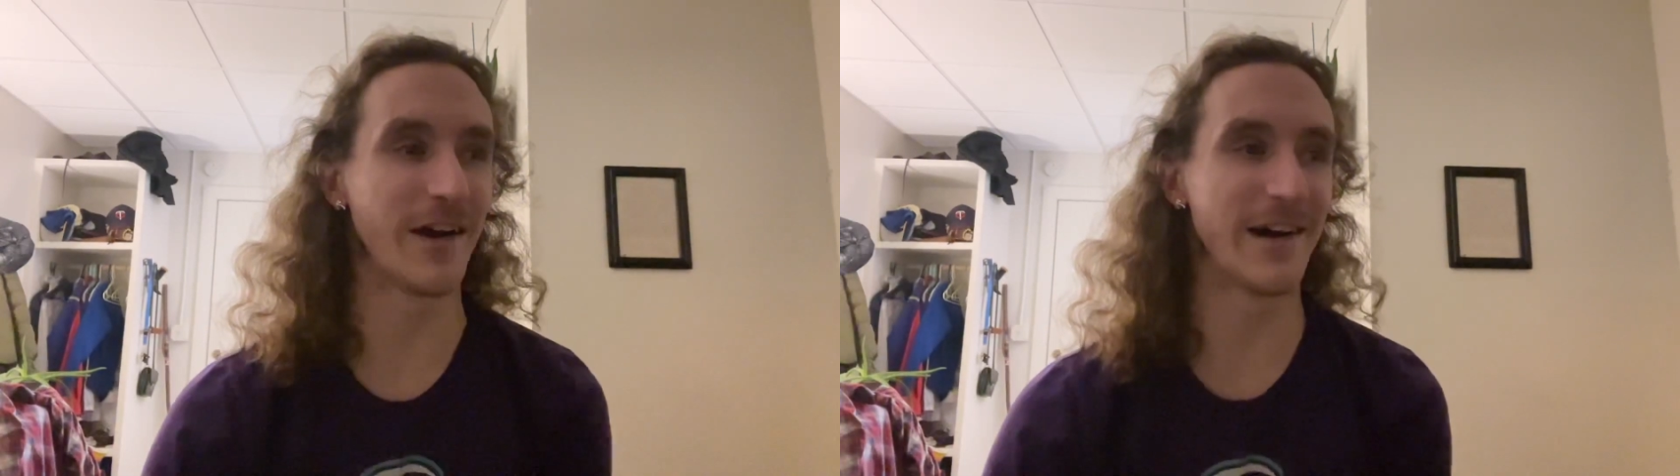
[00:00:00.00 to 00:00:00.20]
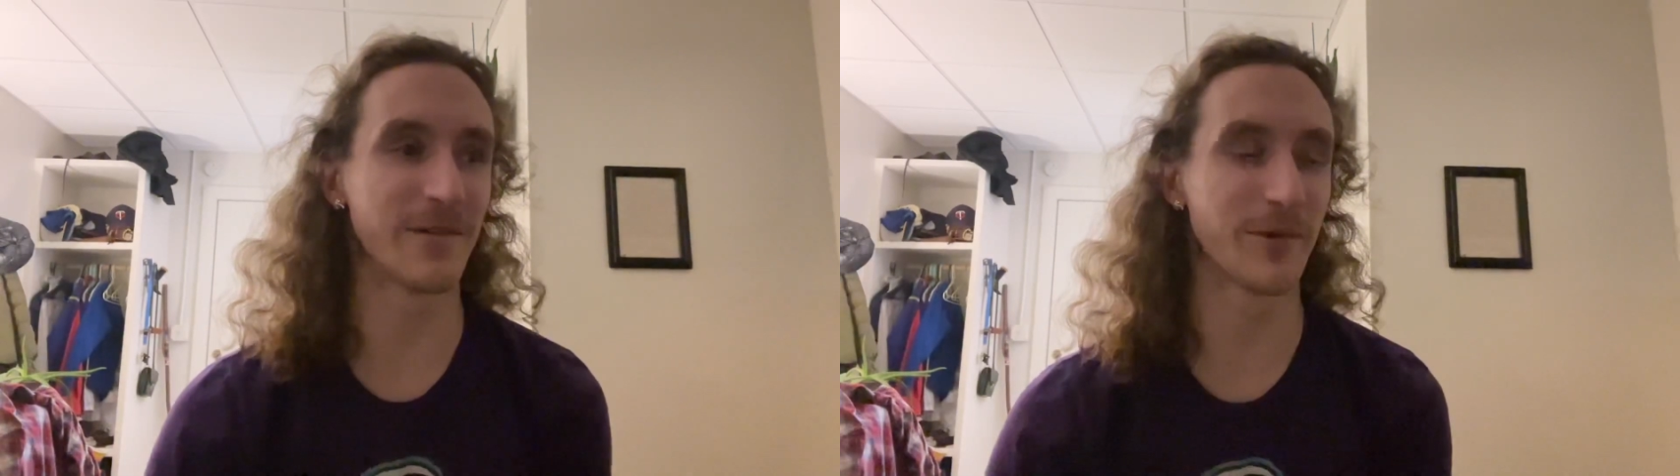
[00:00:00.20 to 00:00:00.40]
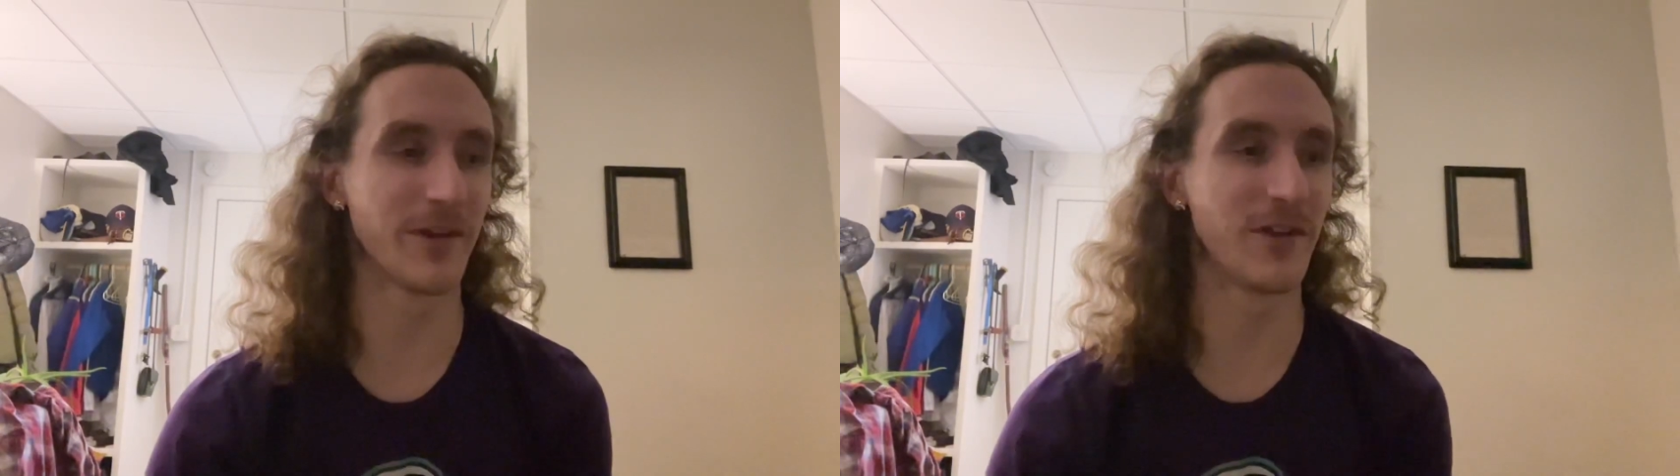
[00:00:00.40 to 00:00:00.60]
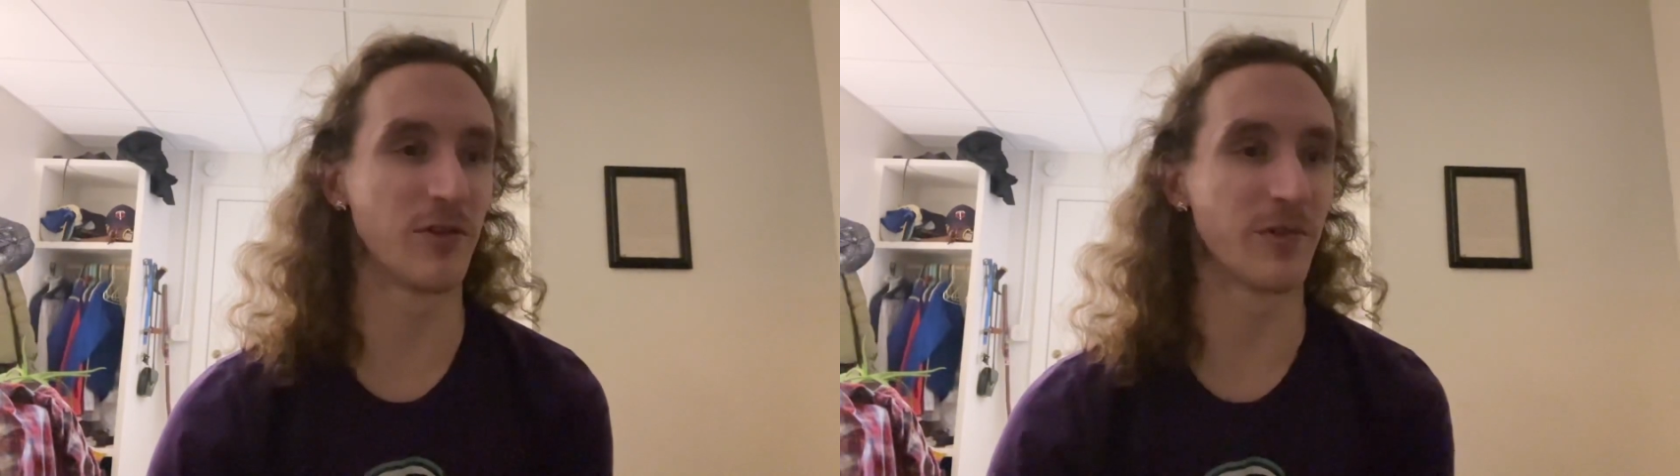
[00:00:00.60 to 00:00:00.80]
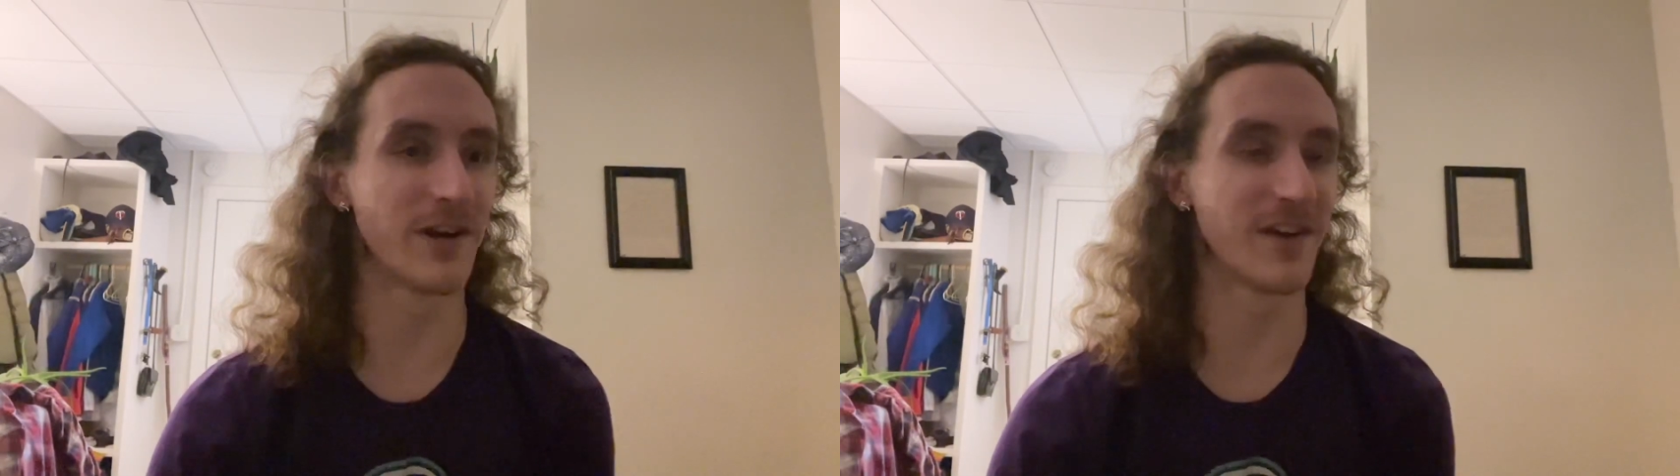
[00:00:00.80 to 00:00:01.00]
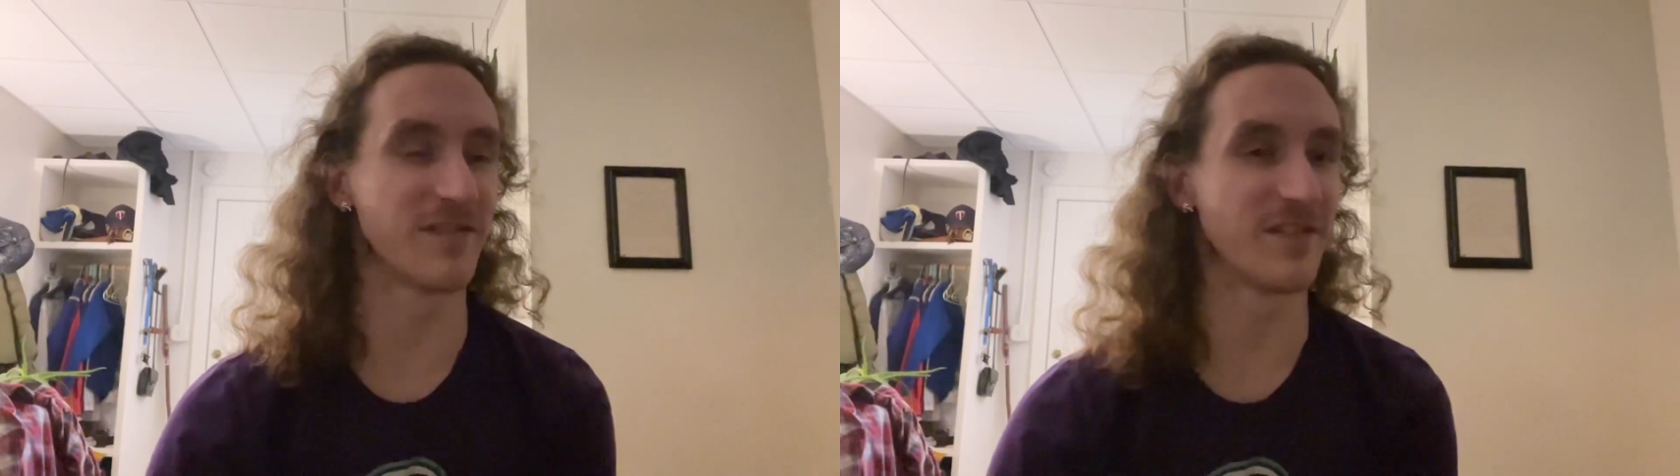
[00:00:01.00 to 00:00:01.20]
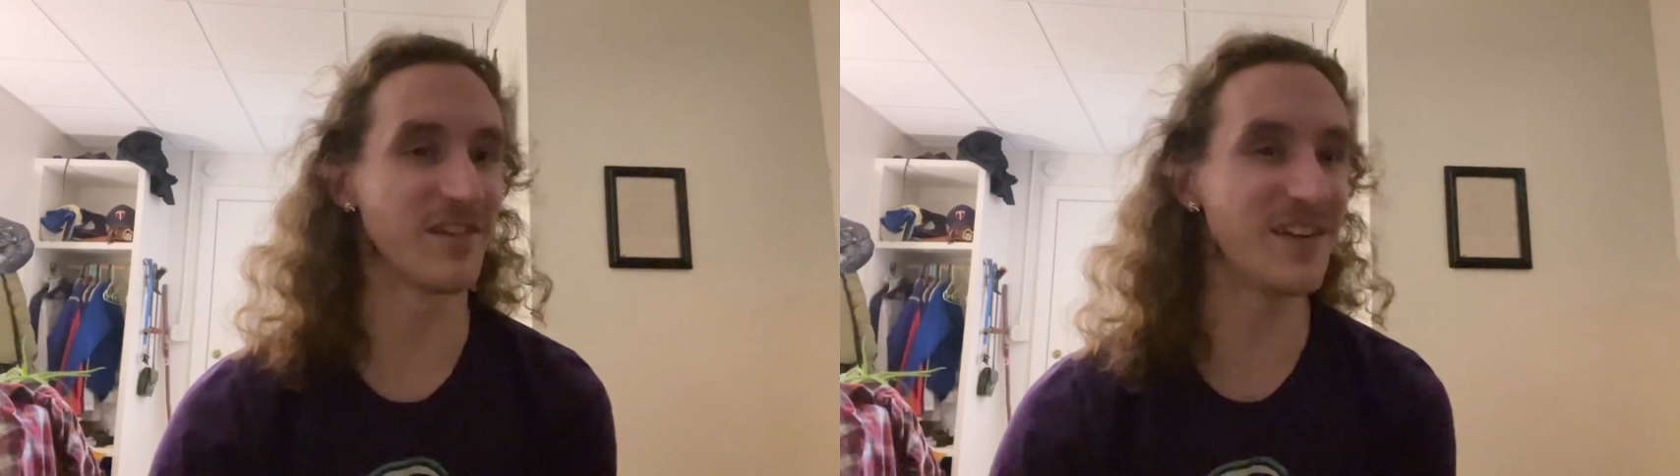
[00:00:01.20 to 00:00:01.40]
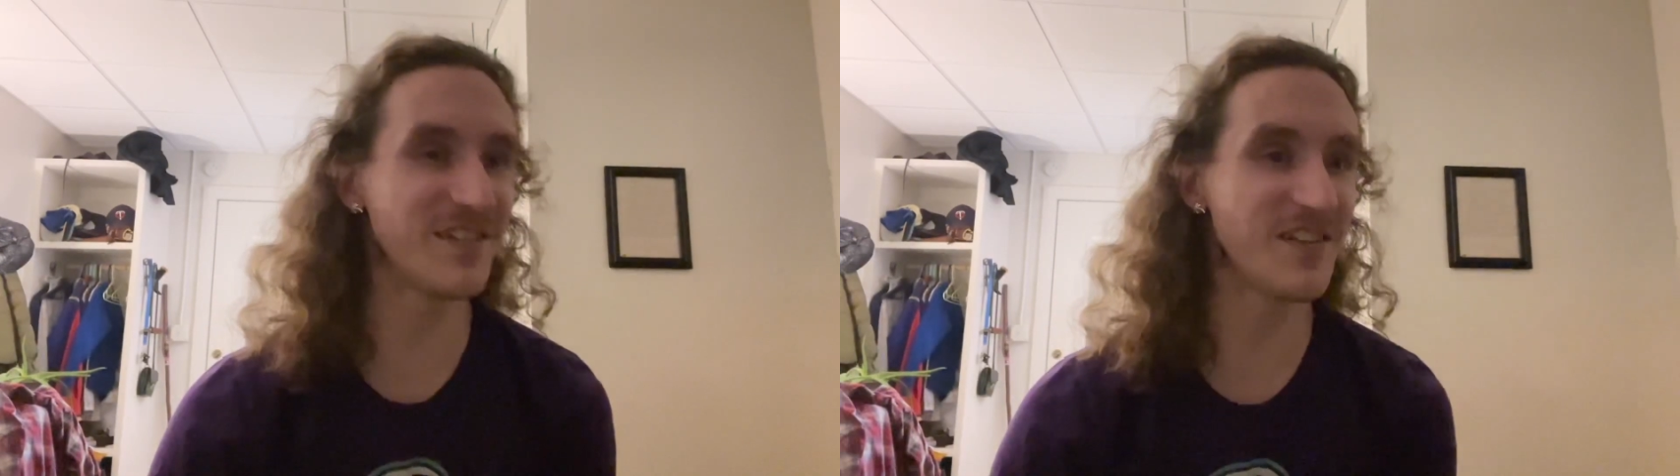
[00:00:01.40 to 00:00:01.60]
I really enjoyed it because it's
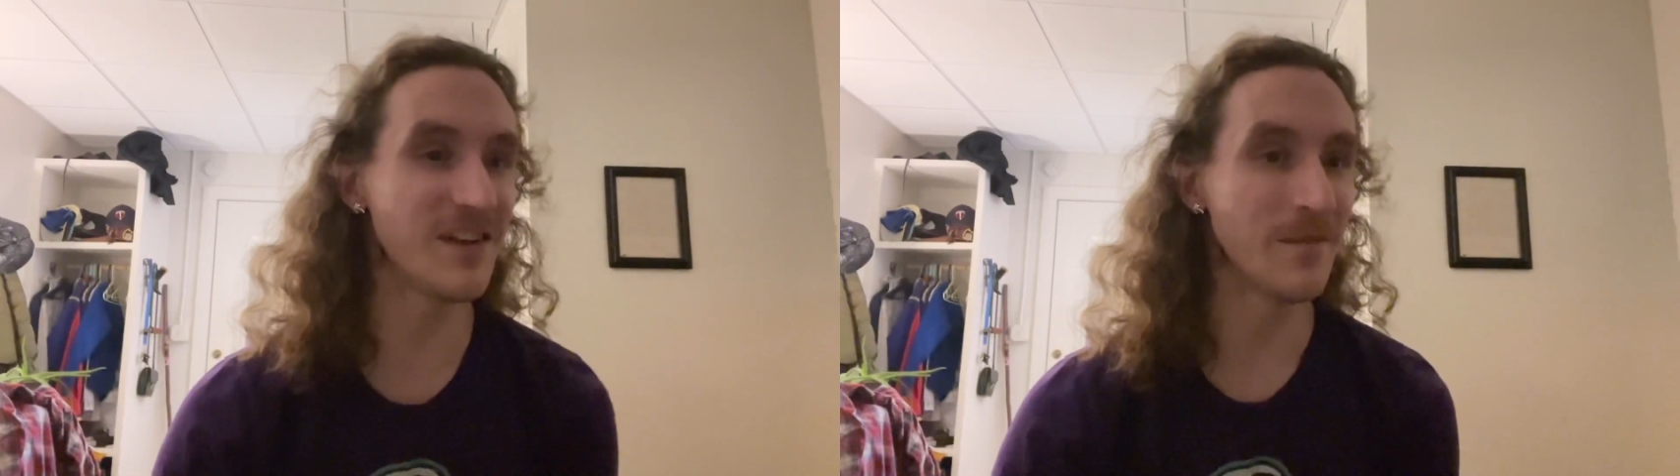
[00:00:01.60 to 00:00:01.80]
easy.